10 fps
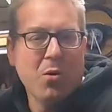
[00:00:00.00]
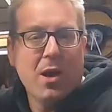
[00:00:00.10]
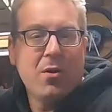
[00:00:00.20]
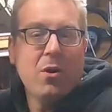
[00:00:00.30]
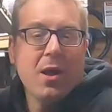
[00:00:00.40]

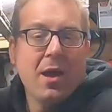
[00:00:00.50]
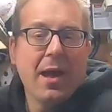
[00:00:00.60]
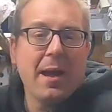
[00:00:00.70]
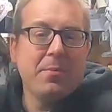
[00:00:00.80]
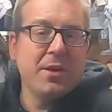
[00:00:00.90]
well.
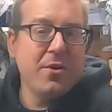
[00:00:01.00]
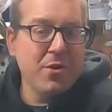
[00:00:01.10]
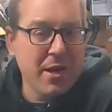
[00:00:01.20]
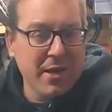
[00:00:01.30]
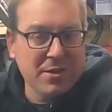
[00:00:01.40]
Happy New
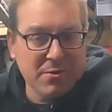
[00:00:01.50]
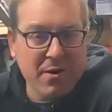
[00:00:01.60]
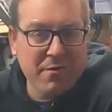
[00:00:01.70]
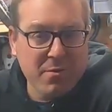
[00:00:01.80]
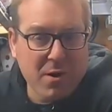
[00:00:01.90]
Year to
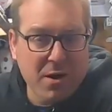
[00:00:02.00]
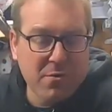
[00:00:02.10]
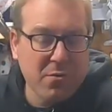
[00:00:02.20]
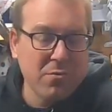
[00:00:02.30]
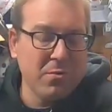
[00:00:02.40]
everyone,
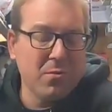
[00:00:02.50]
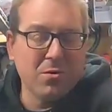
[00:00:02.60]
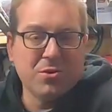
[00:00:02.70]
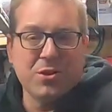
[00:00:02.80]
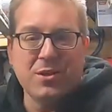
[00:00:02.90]
all the
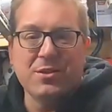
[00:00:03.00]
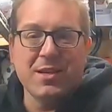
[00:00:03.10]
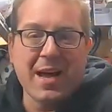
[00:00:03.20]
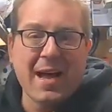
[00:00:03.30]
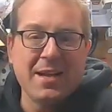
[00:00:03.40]
watchers,
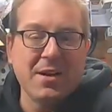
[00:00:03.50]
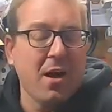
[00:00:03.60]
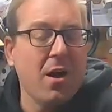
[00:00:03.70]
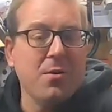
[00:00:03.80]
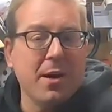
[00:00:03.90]
and I
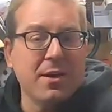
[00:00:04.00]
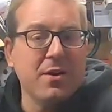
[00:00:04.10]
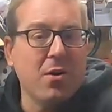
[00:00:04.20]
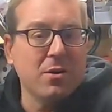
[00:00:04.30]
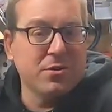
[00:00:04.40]
hope you had a
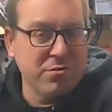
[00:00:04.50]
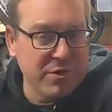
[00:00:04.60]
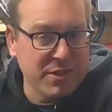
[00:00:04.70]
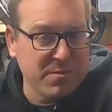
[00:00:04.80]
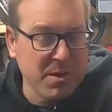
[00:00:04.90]
nice
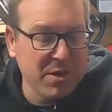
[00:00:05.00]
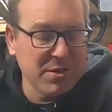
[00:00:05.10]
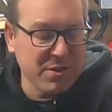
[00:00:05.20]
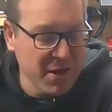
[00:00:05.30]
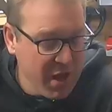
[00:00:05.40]

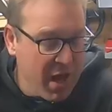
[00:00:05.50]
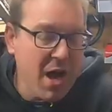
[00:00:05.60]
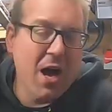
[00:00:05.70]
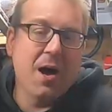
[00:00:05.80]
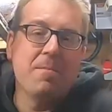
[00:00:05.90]
Christmas.
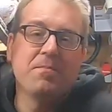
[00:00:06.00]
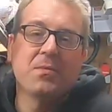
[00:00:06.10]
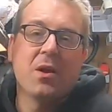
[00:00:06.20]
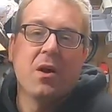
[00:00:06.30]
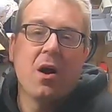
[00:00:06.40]

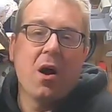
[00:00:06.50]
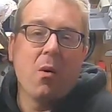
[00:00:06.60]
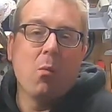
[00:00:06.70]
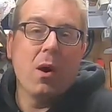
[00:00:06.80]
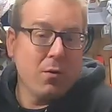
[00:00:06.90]

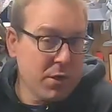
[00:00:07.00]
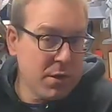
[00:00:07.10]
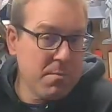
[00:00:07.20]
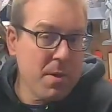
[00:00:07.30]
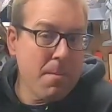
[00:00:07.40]

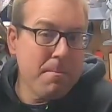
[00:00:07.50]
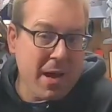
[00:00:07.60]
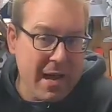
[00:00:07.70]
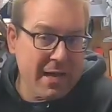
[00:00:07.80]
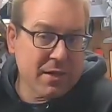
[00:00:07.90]
Welcome
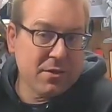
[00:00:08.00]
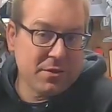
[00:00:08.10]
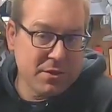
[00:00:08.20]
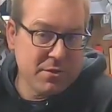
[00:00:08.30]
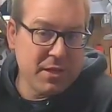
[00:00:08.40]
back
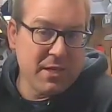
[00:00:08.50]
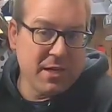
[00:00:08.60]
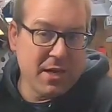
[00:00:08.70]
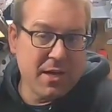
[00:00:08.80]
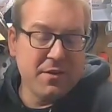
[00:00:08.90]
to the
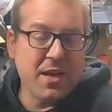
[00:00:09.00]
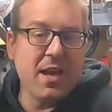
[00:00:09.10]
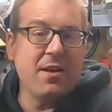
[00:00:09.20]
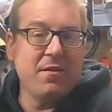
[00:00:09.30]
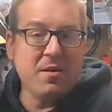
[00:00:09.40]

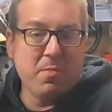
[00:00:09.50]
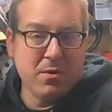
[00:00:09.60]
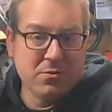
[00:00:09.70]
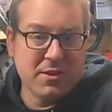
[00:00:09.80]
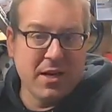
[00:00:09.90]
EV
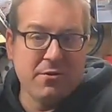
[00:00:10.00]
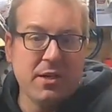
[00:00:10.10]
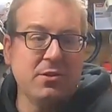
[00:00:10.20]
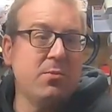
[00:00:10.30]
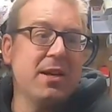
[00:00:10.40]
build
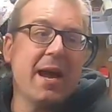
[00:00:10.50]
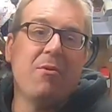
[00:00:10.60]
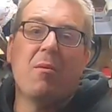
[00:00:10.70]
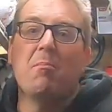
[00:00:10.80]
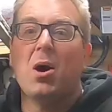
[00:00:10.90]
series. We're now
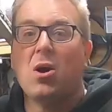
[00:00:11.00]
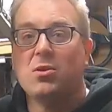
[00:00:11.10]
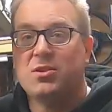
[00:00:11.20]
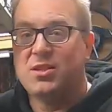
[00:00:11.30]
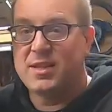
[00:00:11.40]
on
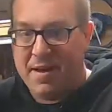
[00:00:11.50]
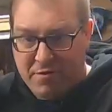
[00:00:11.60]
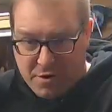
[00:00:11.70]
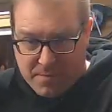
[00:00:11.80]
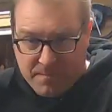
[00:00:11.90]
part 7.